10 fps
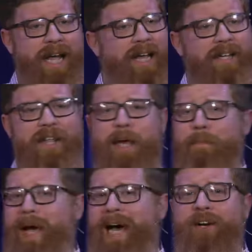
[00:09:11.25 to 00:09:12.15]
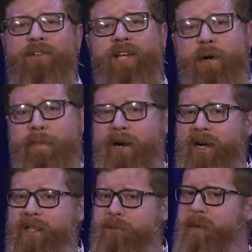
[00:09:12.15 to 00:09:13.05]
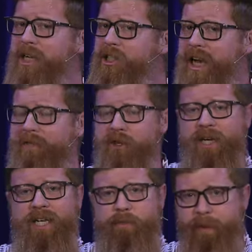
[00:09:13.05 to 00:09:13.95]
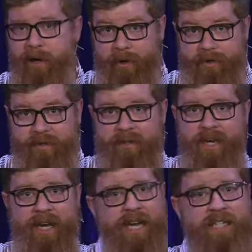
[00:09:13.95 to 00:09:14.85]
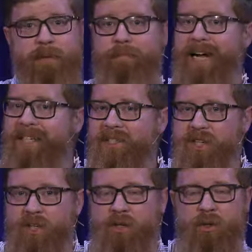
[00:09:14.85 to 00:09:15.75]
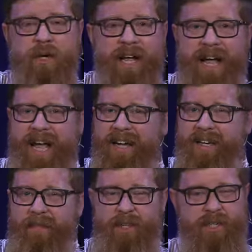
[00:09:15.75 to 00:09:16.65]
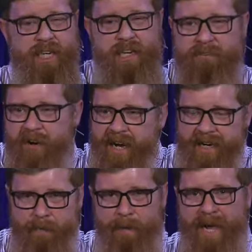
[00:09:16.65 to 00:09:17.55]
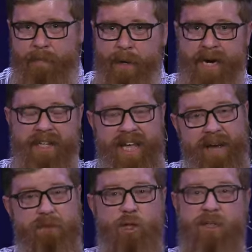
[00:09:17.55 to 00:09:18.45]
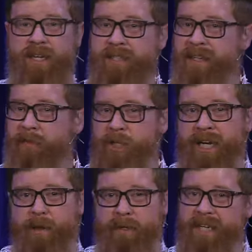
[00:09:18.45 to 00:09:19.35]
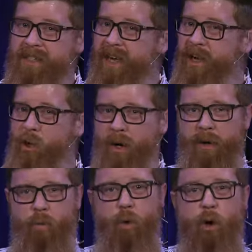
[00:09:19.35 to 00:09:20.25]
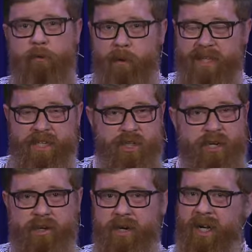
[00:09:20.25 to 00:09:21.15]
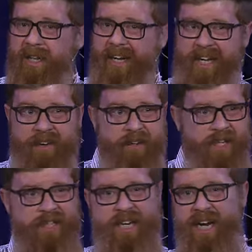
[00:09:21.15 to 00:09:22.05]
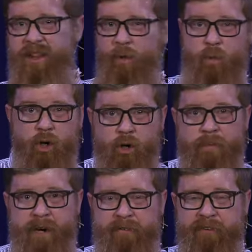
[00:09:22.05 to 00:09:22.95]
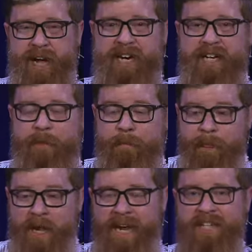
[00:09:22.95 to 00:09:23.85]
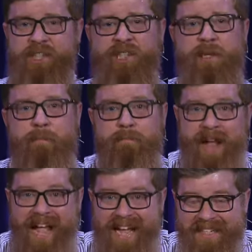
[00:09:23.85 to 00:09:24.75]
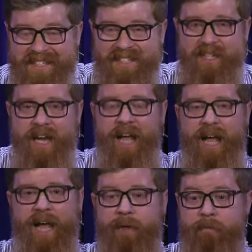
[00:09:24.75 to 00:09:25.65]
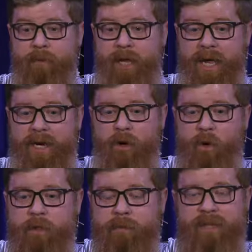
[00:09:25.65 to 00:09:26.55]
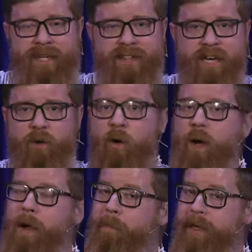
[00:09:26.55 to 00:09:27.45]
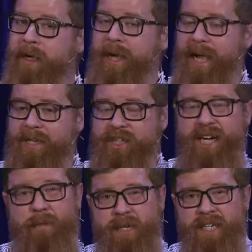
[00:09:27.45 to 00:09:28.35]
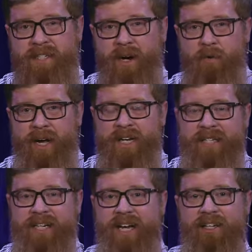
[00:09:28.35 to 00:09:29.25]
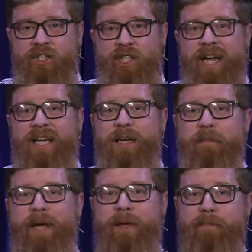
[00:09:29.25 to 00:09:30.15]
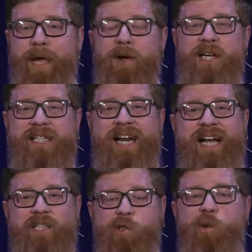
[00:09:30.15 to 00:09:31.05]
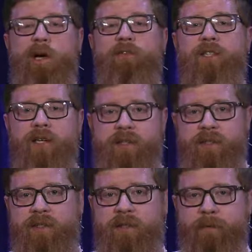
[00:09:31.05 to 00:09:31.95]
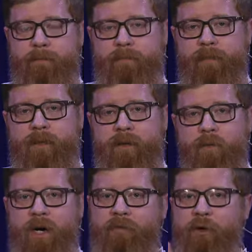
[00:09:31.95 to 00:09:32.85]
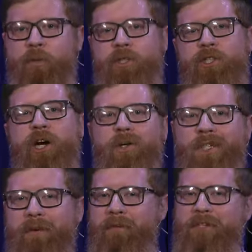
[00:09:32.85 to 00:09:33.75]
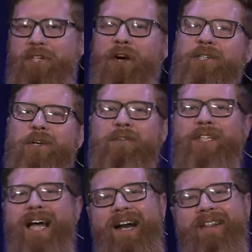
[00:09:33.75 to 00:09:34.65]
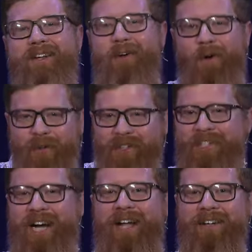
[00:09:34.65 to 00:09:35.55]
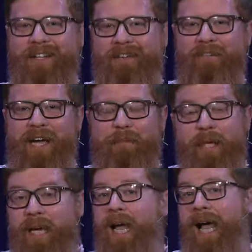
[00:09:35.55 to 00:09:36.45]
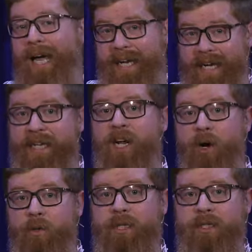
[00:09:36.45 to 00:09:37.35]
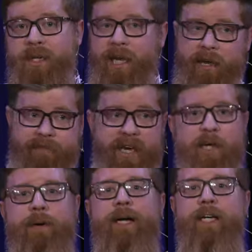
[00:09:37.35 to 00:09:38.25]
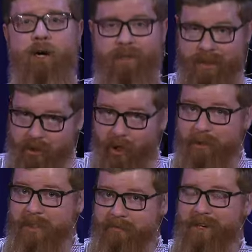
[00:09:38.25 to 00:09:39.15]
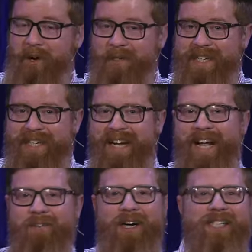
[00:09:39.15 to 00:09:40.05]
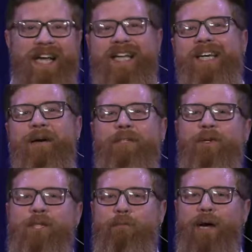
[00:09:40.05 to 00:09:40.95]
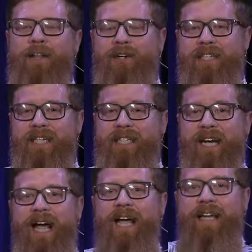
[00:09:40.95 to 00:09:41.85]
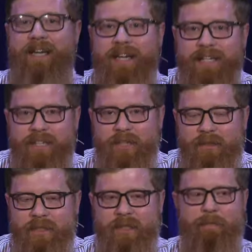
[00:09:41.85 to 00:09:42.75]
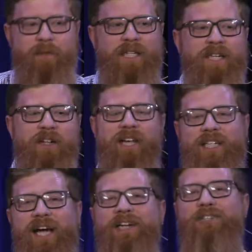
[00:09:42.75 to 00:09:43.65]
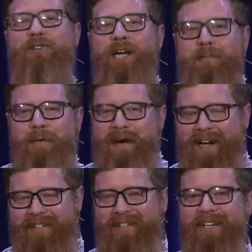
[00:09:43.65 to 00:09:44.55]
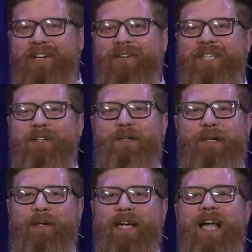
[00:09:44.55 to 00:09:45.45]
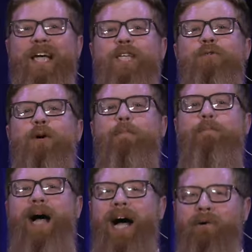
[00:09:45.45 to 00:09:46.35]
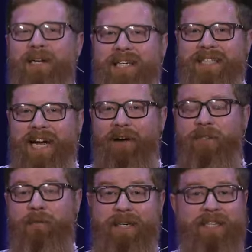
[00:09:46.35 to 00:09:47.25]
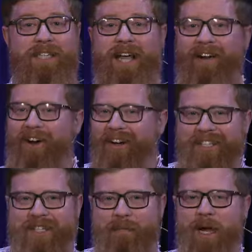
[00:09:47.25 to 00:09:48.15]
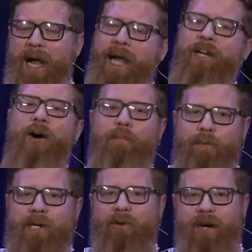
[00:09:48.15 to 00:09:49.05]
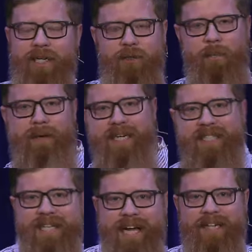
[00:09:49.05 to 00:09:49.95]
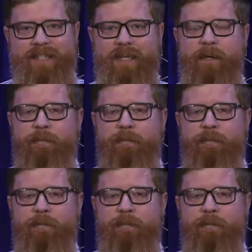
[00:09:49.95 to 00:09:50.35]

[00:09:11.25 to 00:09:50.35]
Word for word: and they pattern their marriage much after his parents. It's a mess too, and there's infighting and backbiting. They have two sons named Jacob and Esau who are at war with each other, like even inside the womb they're fighting, and it's just a mess. And and ultimately they grow up and and Jacob and Esau reconcile and Jacob marries and has 12 sons one of whom was Joseph. And Joseph is kind of the golden child of the family, and he knows it. If anybody knows it, Joseph knows it. One day he comes to his brothers and he's like, hey, dudes, listen to this. I had a dream about you. Look at what you were doing. You were bowing down to me. Isn't that awesome? I know I'm pretty great, so it makes sense.